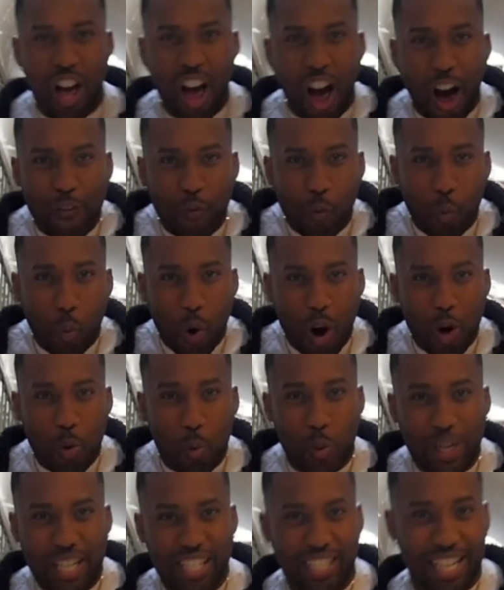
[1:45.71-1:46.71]
of what
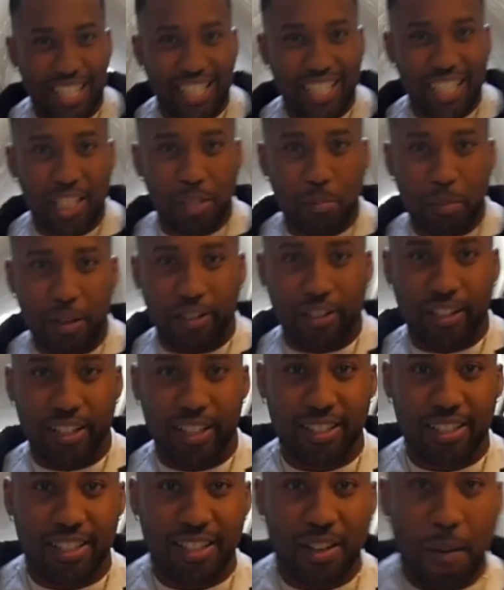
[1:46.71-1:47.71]
we just
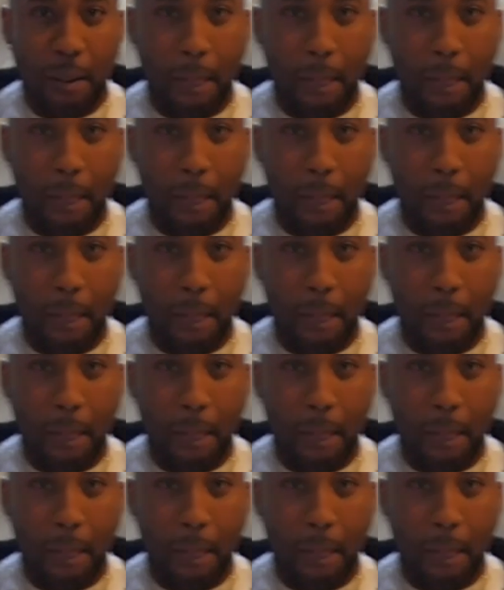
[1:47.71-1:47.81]
experienced.